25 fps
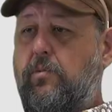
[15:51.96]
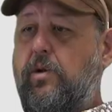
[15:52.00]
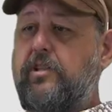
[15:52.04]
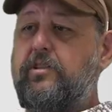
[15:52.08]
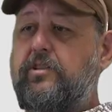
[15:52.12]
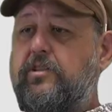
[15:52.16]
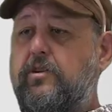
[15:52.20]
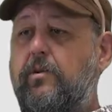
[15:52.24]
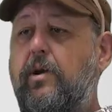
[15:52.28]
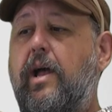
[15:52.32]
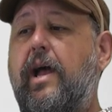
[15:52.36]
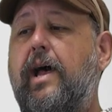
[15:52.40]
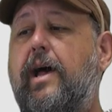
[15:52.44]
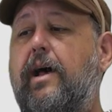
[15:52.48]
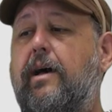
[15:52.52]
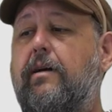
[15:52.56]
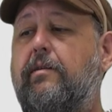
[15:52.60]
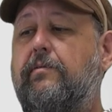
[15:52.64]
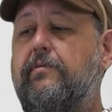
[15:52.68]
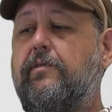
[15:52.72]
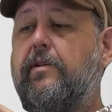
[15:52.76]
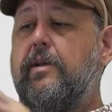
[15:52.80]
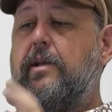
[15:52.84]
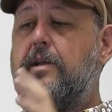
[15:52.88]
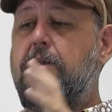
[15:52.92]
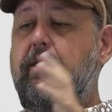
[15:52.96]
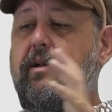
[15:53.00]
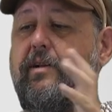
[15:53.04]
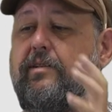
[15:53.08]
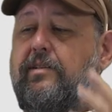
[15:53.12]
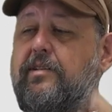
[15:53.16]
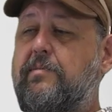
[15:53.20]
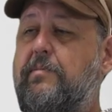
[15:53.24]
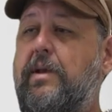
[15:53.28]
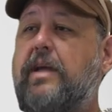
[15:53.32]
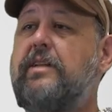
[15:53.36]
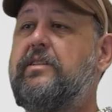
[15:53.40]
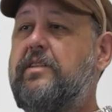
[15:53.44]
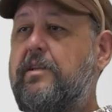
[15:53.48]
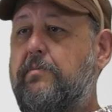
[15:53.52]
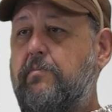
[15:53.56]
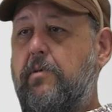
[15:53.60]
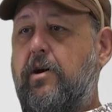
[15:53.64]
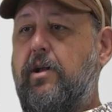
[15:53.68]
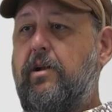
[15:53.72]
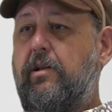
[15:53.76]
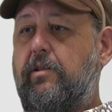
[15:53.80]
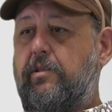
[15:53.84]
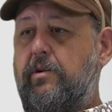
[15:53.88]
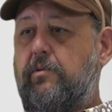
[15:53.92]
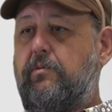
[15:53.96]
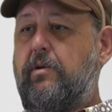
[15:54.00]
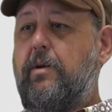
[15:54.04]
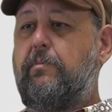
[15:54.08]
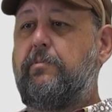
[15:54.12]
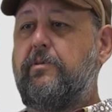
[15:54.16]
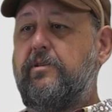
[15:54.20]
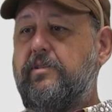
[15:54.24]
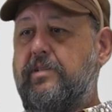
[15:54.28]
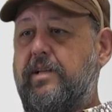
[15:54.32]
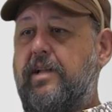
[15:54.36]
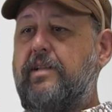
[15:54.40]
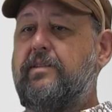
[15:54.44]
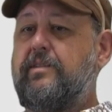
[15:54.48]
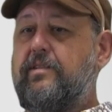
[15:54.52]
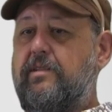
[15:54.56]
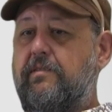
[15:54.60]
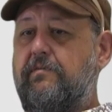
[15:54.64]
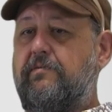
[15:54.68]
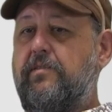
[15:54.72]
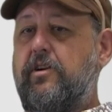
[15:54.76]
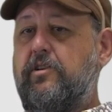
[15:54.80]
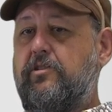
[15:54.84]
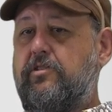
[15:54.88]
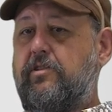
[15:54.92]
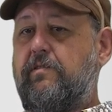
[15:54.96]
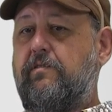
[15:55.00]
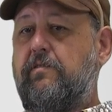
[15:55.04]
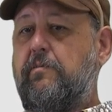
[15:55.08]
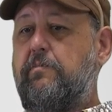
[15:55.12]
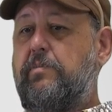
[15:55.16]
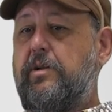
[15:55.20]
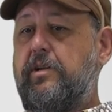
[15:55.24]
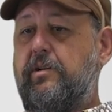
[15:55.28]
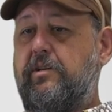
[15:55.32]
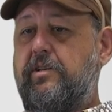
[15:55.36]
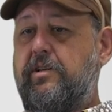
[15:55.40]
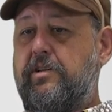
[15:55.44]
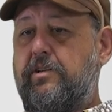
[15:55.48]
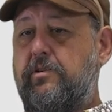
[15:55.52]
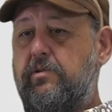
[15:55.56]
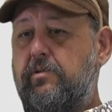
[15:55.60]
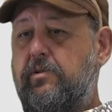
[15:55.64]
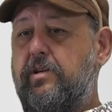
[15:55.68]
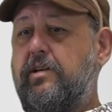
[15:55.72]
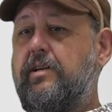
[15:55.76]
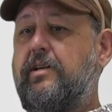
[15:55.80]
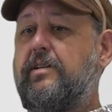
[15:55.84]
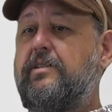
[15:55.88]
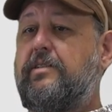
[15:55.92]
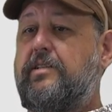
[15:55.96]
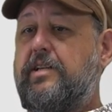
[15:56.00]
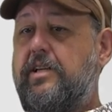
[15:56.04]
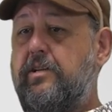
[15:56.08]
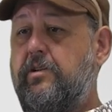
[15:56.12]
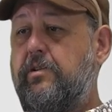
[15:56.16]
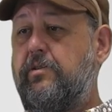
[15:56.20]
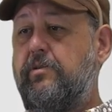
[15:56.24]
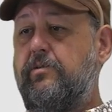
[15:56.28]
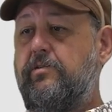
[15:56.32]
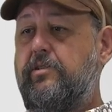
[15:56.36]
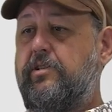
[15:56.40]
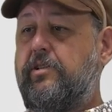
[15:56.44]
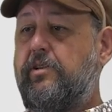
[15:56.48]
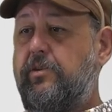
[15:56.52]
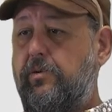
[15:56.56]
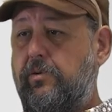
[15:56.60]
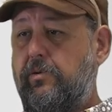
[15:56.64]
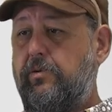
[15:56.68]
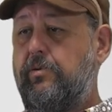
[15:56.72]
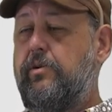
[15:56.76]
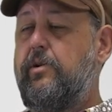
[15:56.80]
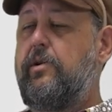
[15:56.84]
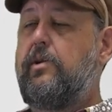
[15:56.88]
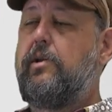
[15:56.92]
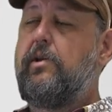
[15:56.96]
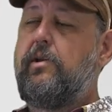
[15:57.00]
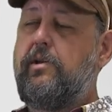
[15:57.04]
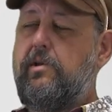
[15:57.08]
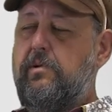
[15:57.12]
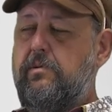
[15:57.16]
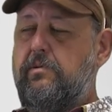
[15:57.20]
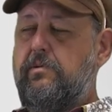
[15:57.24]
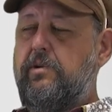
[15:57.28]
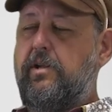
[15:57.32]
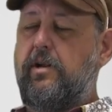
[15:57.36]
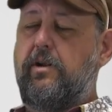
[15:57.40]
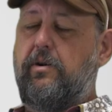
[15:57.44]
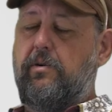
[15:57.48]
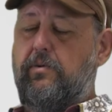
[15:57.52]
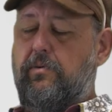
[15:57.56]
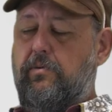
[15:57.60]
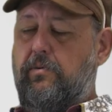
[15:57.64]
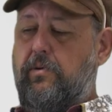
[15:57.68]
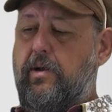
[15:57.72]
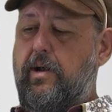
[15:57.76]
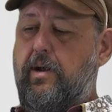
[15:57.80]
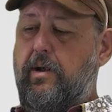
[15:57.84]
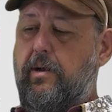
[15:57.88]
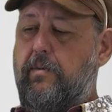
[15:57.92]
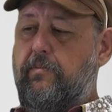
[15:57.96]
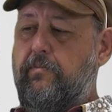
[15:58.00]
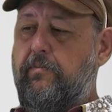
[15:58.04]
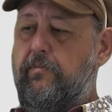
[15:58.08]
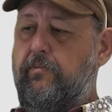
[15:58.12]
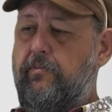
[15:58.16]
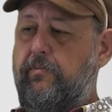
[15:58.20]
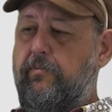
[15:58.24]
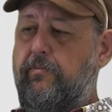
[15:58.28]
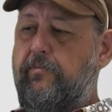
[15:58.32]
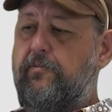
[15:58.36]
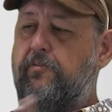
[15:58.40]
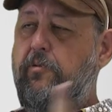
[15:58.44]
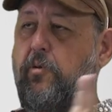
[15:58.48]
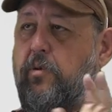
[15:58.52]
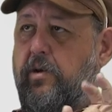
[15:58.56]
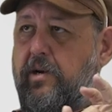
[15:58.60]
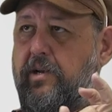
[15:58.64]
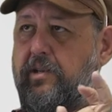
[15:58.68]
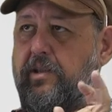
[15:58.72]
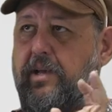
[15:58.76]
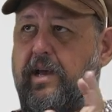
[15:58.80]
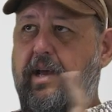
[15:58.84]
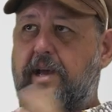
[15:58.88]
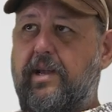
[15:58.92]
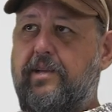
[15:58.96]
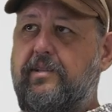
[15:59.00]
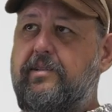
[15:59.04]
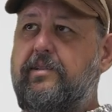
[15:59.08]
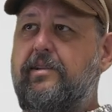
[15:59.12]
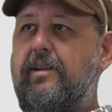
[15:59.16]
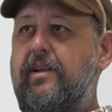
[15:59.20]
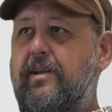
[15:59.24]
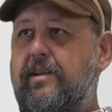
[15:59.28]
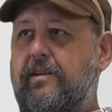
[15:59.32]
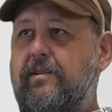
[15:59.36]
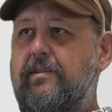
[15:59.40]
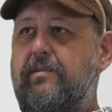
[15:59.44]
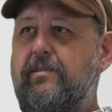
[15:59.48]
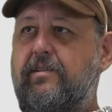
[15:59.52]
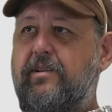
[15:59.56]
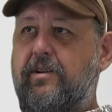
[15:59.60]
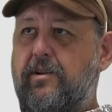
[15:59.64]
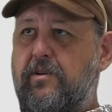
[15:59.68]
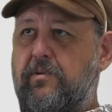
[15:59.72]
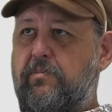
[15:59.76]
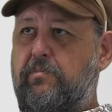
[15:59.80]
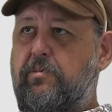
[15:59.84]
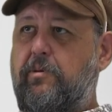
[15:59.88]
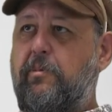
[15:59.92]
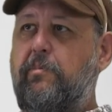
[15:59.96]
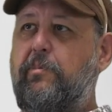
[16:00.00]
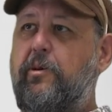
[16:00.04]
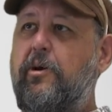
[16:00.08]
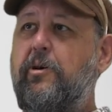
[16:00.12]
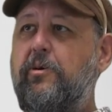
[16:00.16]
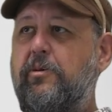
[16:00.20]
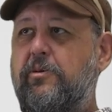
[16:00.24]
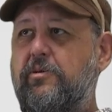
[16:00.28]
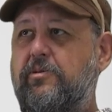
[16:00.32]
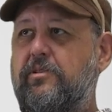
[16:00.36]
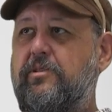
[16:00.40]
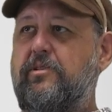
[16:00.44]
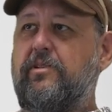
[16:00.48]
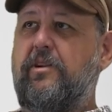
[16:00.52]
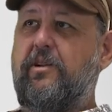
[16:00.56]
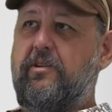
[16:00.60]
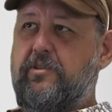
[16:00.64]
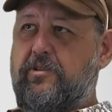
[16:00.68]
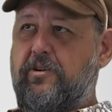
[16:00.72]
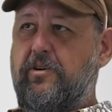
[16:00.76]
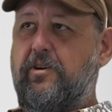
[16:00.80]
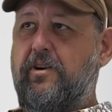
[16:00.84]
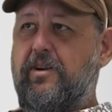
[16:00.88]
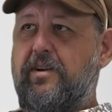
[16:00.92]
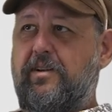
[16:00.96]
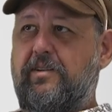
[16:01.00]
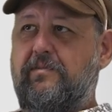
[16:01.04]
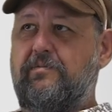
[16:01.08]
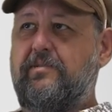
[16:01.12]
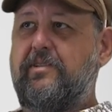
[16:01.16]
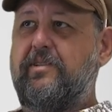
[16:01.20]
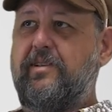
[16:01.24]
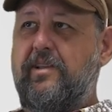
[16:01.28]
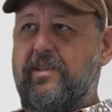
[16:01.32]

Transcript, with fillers: Once you have a semantic model that represents the function of the building, you can continue to, you know, um, fork that and, you know, propose alternatives.